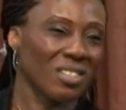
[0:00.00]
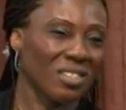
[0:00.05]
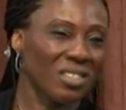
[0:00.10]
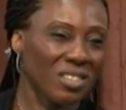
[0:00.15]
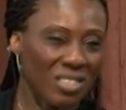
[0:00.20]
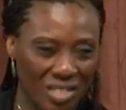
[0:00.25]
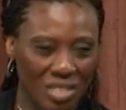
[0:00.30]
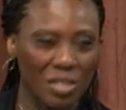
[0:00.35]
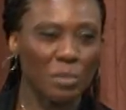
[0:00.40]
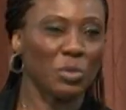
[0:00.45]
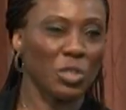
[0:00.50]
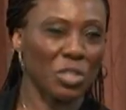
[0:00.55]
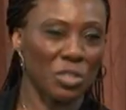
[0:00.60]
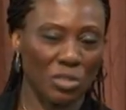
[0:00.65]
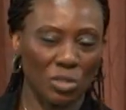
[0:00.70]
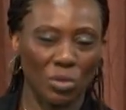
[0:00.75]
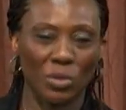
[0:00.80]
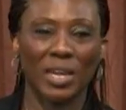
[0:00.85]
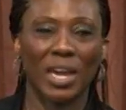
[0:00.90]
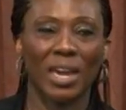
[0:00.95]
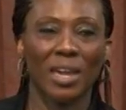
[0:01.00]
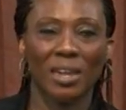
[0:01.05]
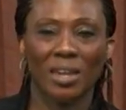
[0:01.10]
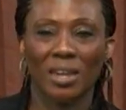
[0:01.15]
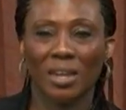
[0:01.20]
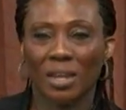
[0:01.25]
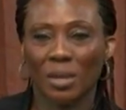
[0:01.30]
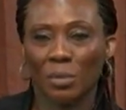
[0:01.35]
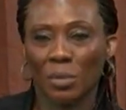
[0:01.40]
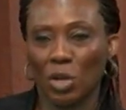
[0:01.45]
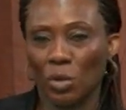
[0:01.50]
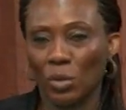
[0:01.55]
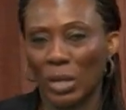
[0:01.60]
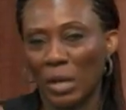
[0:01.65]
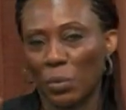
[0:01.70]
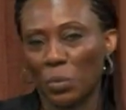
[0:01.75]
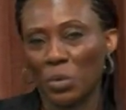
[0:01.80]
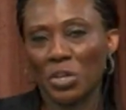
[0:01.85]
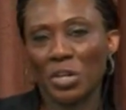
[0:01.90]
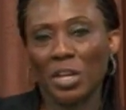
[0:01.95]
These scriptures, okay?
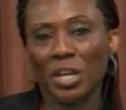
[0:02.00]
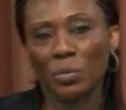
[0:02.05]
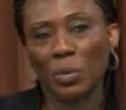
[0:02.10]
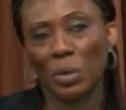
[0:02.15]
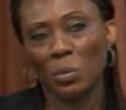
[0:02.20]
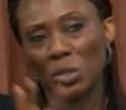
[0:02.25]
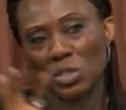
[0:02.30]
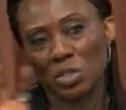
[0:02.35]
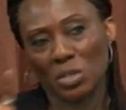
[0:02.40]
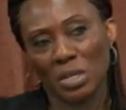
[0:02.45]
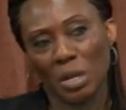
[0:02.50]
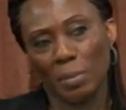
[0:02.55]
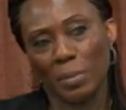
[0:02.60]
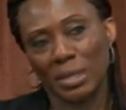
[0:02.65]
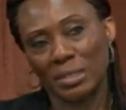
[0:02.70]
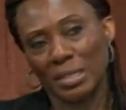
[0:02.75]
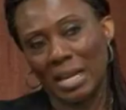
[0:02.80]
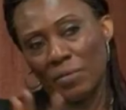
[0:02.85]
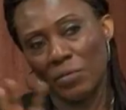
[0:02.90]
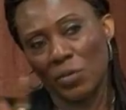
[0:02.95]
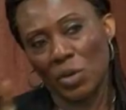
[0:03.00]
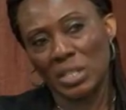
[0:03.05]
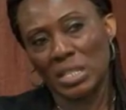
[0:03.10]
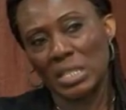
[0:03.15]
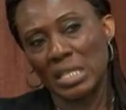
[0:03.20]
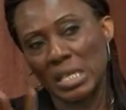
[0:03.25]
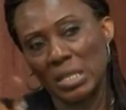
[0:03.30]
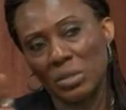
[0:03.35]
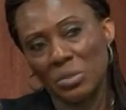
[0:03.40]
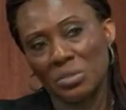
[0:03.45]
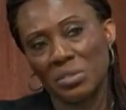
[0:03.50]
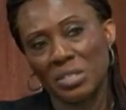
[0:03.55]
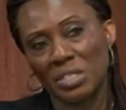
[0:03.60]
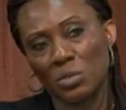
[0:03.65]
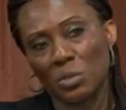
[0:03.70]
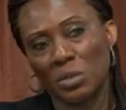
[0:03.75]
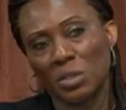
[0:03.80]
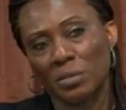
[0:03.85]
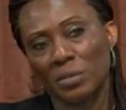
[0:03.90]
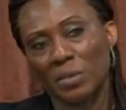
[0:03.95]
Like we heard when we're talking about avoiding
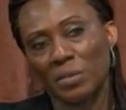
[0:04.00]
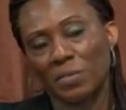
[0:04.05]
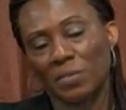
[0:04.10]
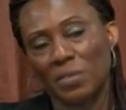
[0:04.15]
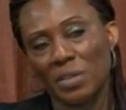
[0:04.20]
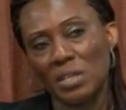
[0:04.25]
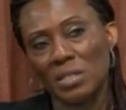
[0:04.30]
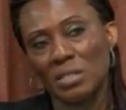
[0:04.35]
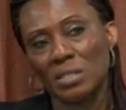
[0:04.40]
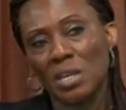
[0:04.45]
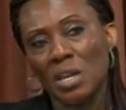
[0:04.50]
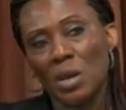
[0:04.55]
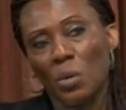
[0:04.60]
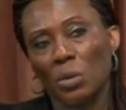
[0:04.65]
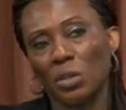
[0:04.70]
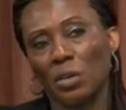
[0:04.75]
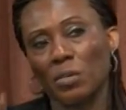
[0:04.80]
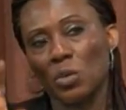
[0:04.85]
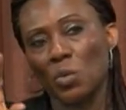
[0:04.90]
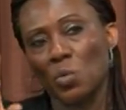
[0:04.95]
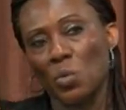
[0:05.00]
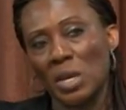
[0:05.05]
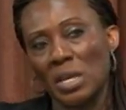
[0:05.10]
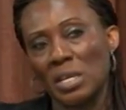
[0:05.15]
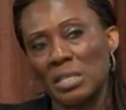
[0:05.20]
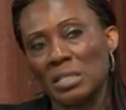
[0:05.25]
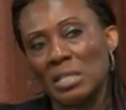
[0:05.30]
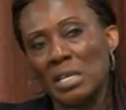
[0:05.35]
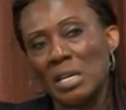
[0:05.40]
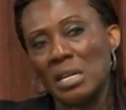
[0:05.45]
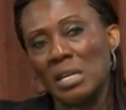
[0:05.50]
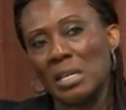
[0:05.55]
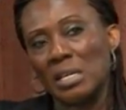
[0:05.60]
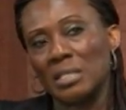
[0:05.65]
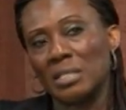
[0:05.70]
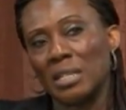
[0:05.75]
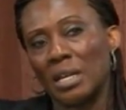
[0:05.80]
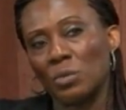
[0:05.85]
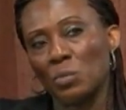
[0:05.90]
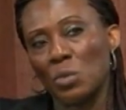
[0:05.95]
ignorance, one of the ways
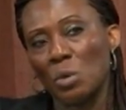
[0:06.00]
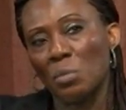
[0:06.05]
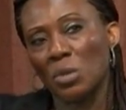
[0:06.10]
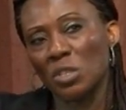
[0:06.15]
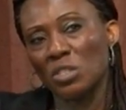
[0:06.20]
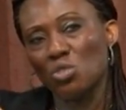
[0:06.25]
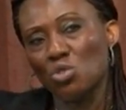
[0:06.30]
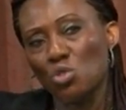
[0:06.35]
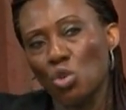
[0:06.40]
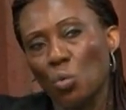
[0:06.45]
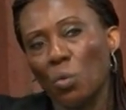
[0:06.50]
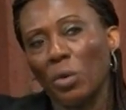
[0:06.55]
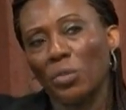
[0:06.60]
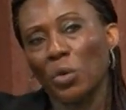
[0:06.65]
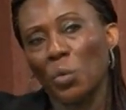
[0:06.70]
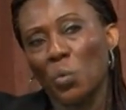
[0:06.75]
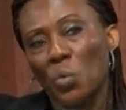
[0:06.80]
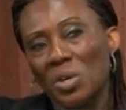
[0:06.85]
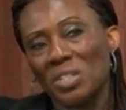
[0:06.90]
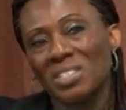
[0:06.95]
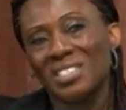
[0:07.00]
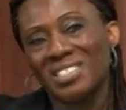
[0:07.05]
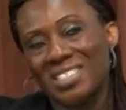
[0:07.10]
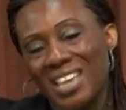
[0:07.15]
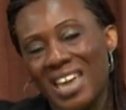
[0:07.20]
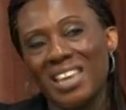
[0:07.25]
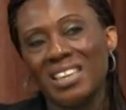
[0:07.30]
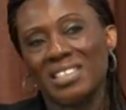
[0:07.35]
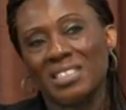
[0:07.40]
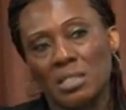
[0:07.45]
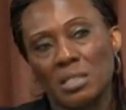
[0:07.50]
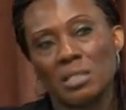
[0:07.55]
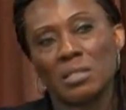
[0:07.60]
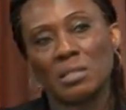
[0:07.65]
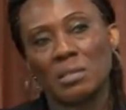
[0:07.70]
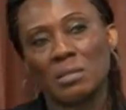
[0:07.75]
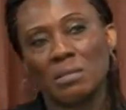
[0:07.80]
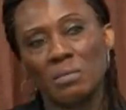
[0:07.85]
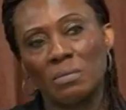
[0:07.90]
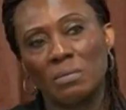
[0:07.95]
is that we must know what the word
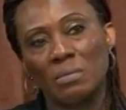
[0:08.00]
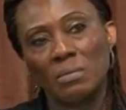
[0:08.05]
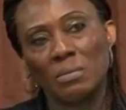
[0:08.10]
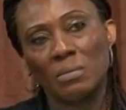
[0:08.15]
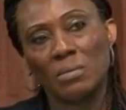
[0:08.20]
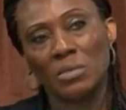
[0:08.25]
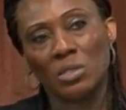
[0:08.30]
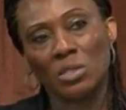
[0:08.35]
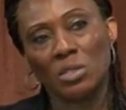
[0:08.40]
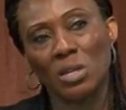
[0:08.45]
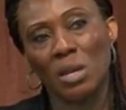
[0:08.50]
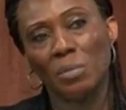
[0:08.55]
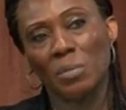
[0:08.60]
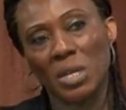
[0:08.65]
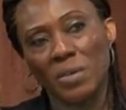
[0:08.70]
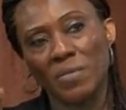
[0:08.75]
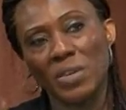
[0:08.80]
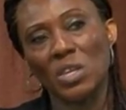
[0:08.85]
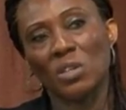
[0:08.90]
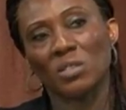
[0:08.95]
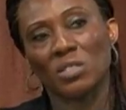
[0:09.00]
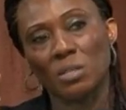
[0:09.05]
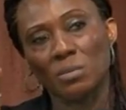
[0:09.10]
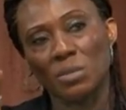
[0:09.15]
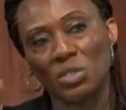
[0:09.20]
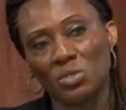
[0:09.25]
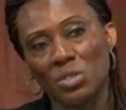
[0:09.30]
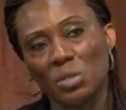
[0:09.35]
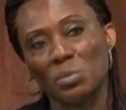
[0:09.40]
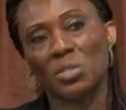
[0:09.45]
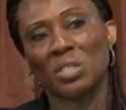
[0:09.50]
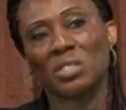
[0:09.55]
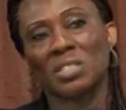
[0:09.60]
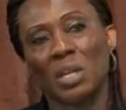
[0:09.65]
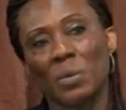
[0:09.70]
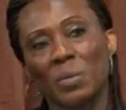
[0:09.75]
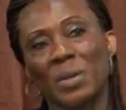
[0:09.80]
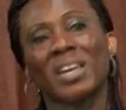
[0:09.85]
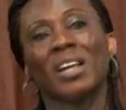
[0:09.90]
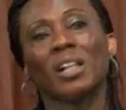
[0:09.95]
says. So I'm giving you some scriptures
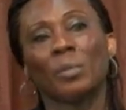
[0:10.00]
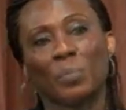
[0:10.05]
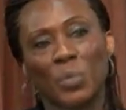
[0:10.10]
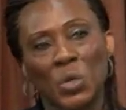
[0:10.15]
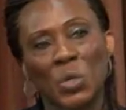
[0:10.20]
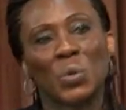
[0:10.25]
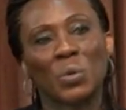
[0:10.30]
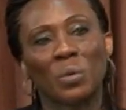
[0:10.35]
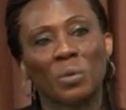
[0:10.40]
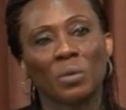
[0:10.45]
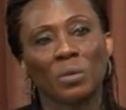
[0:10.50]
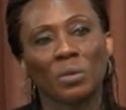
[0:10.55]
that will help you.